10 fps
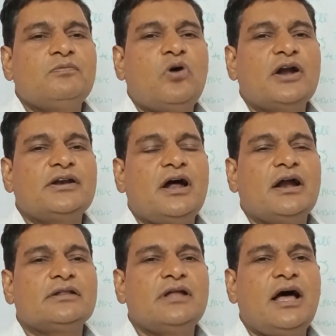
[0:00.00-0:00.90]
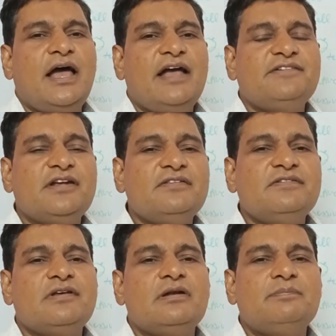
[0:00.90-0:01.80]
What are the
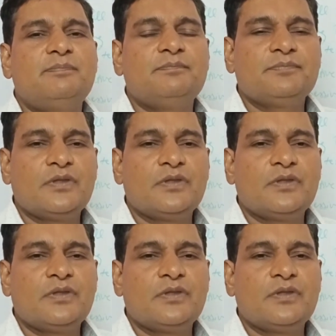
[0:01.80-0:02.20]
essential